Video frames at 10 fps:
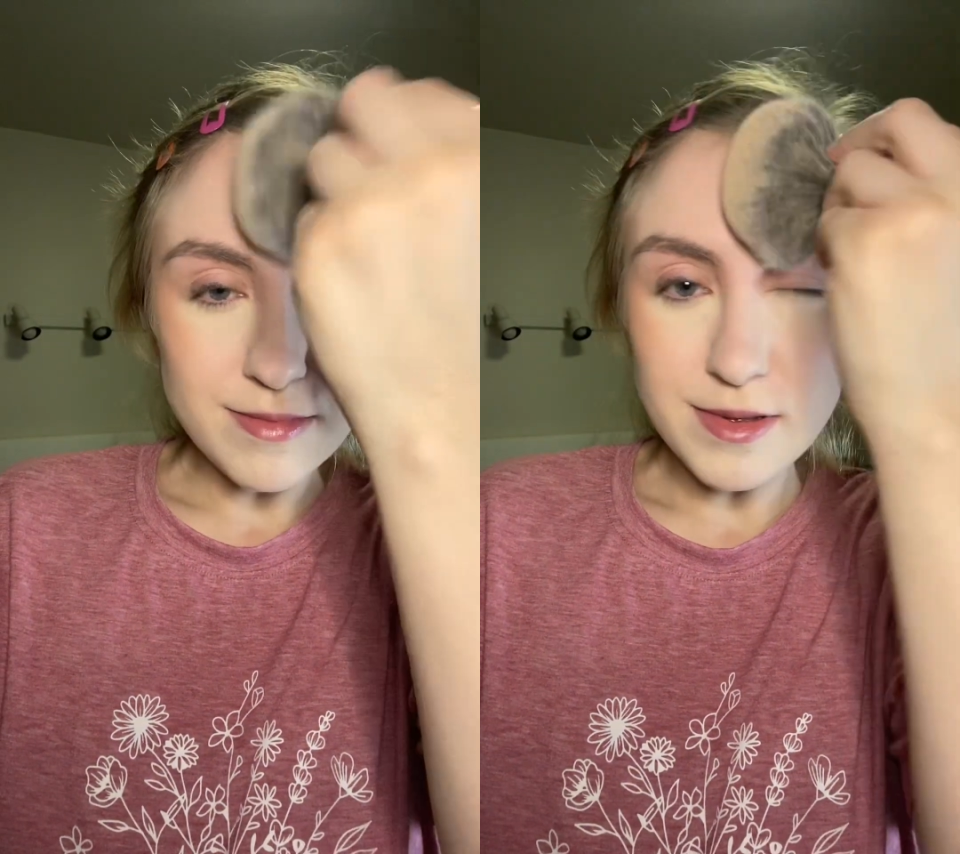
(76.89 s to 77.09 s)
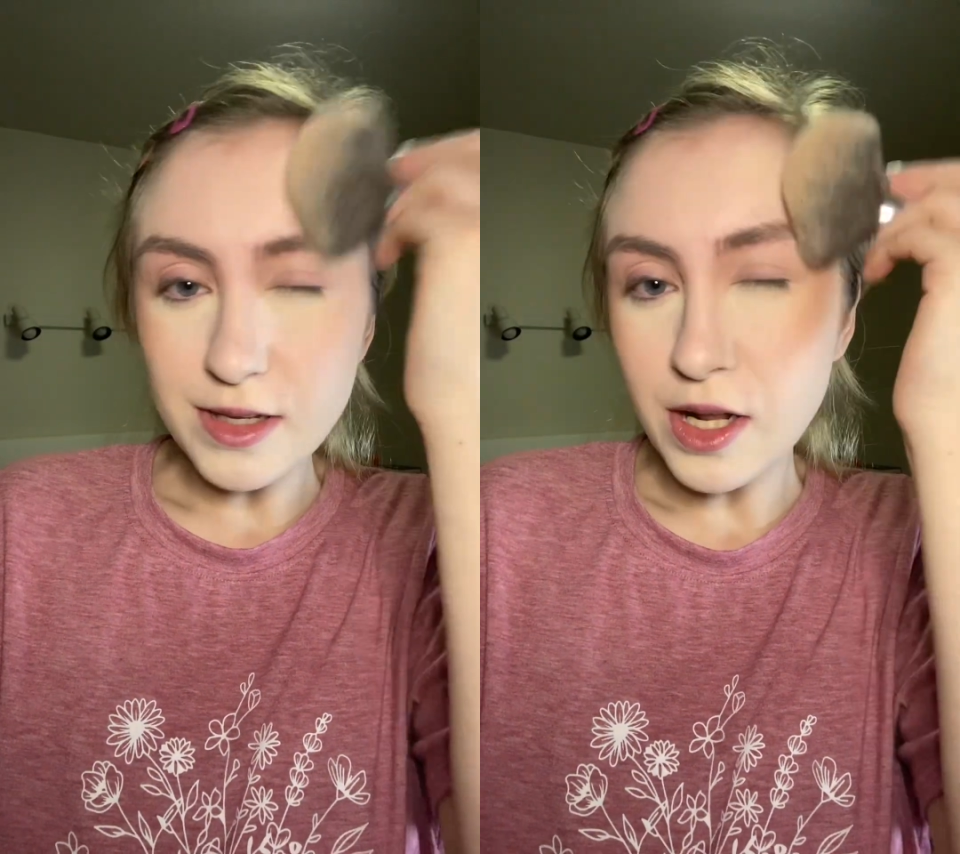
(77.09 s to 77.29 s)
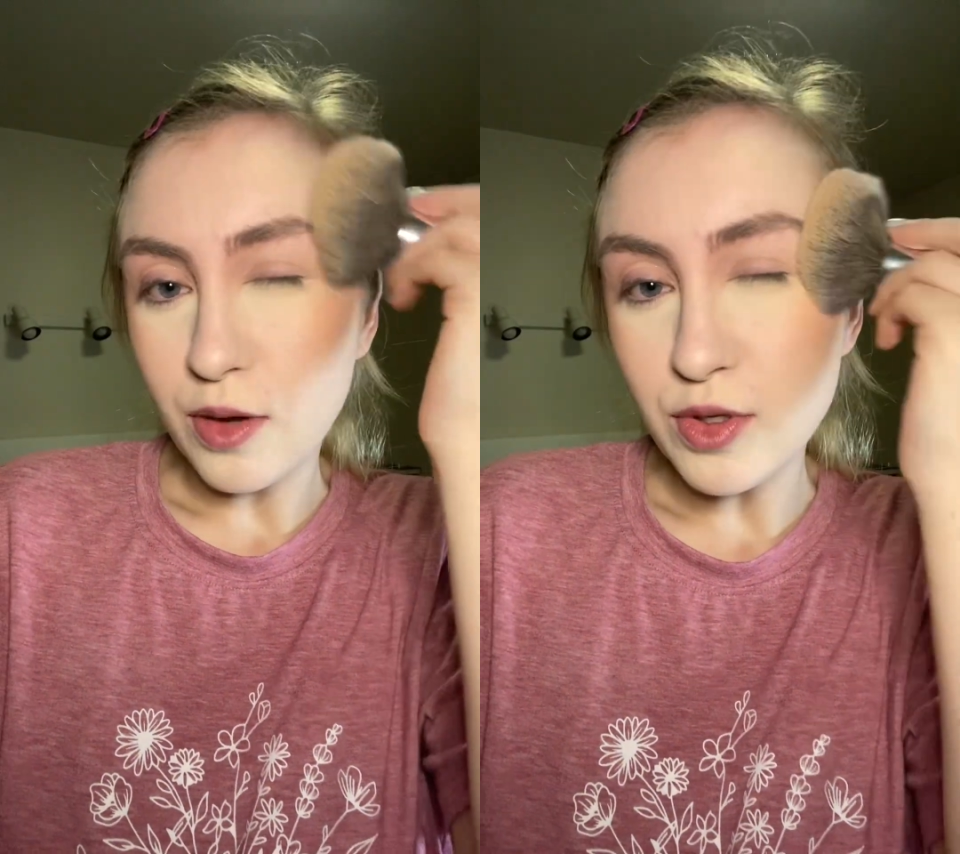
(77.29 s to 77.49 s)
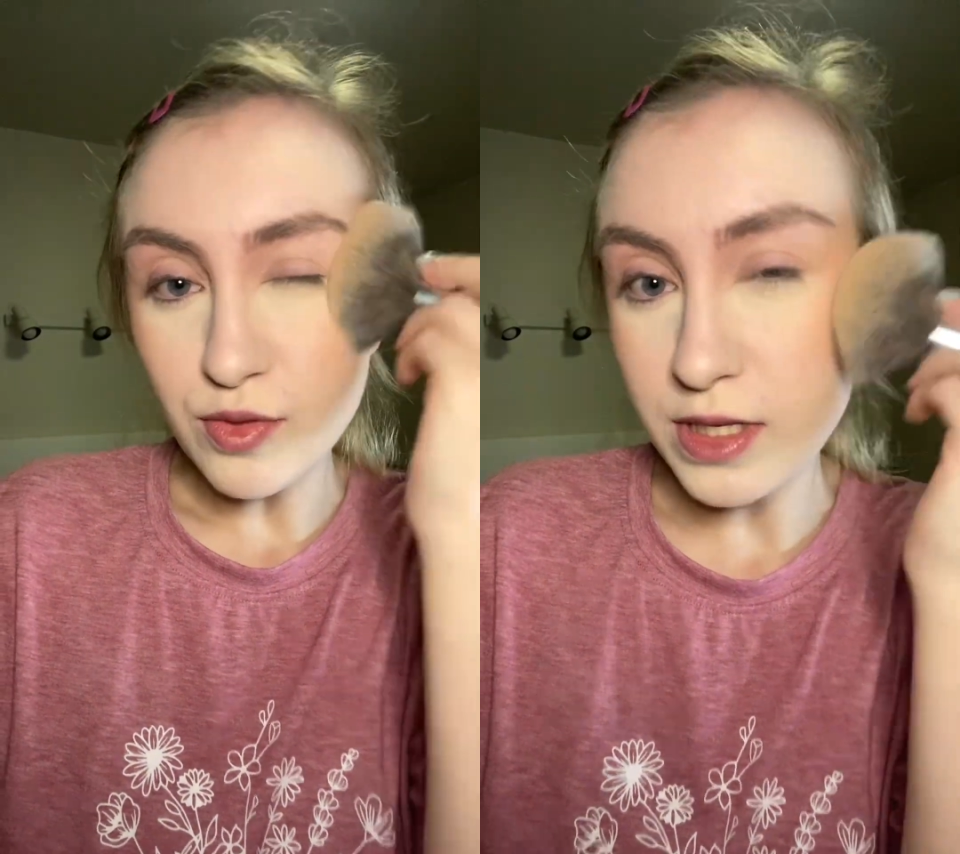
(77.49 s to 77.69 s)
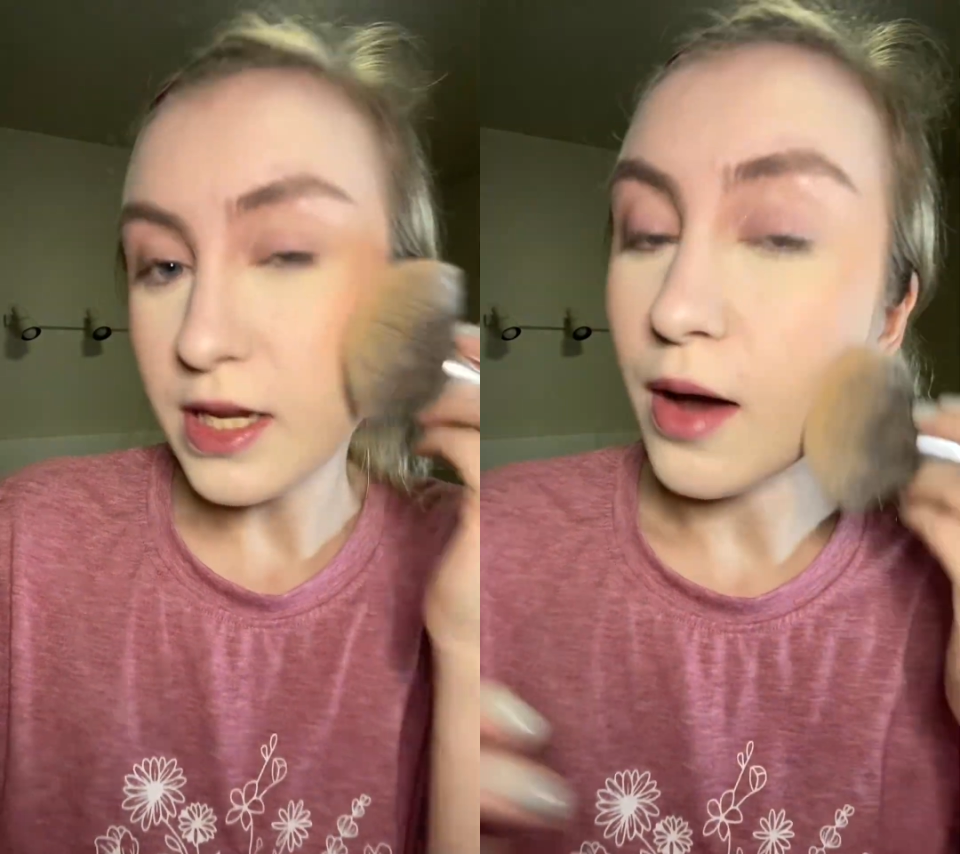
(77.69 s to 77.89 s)

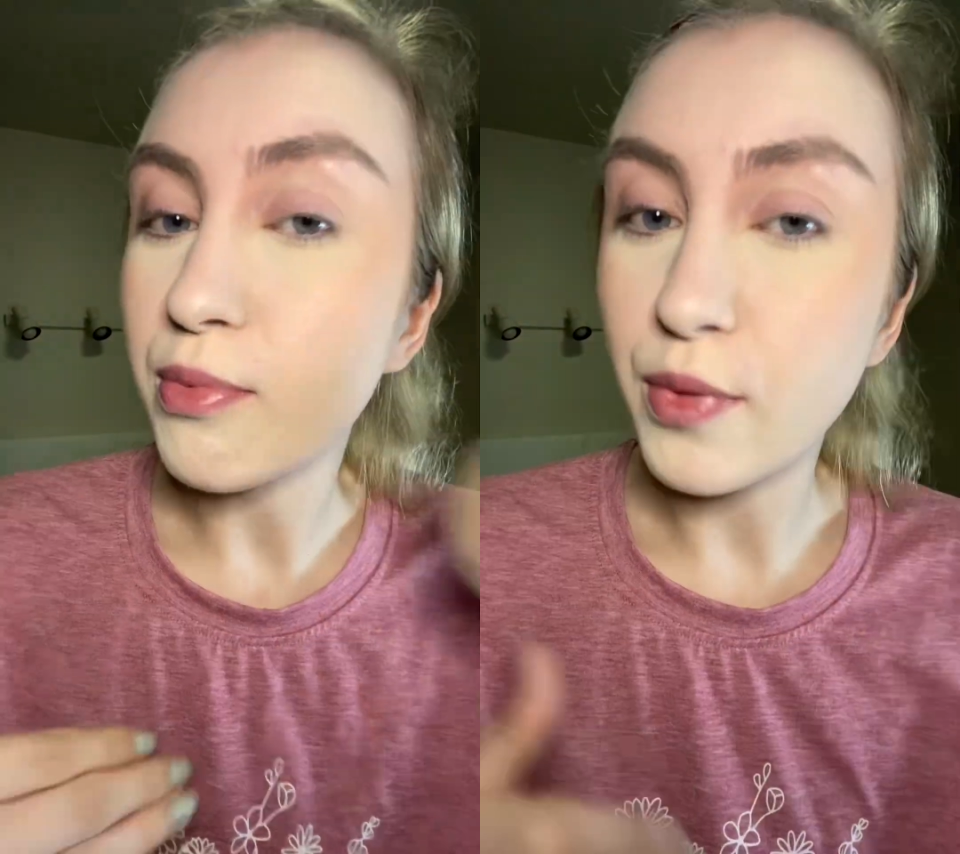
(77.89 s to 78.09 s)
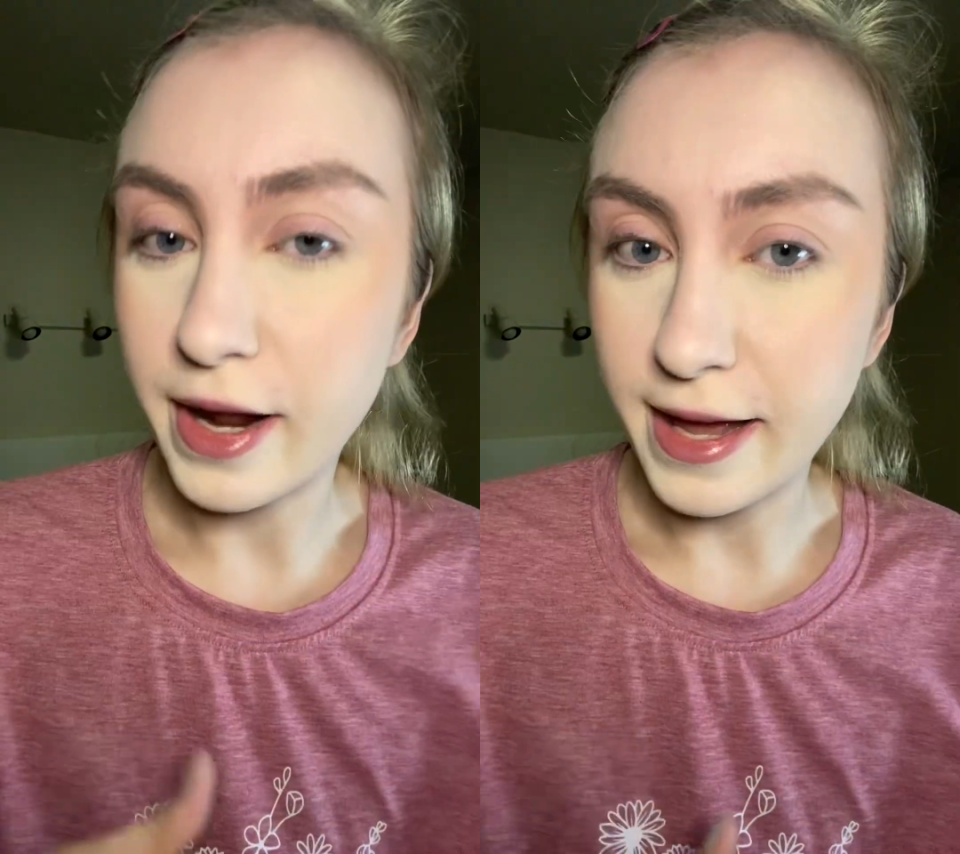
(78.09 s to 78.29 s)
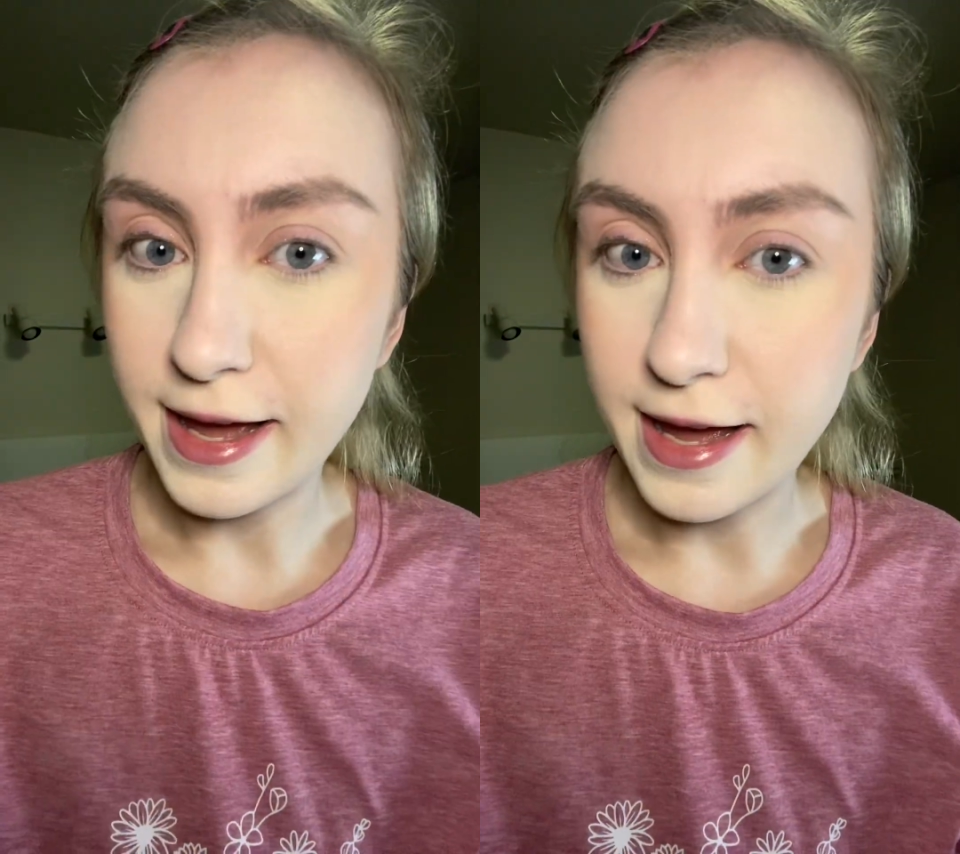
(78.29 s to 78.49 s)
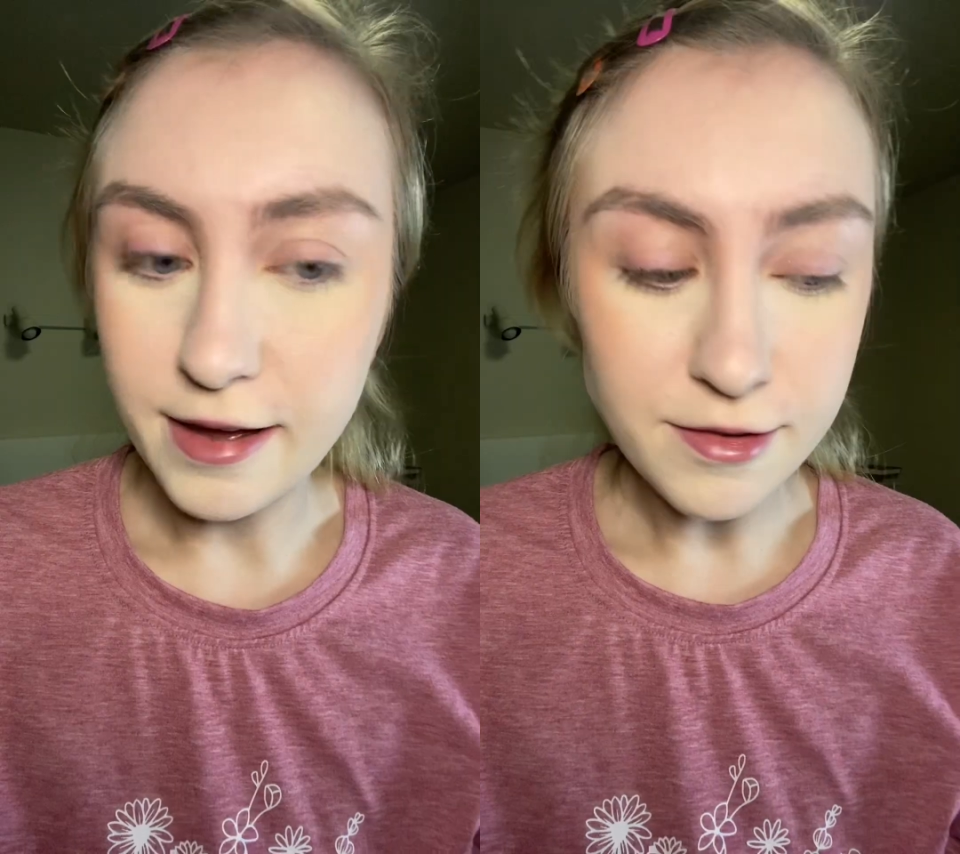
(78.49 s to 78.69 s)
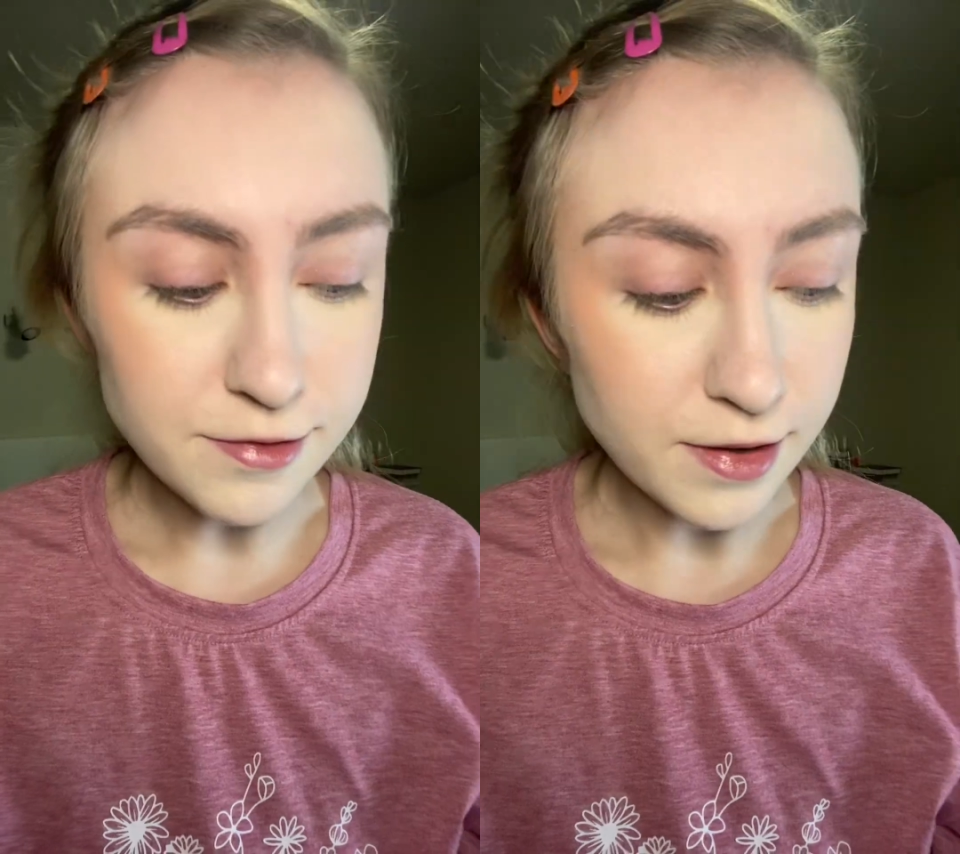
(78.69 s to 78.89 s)
using up what I have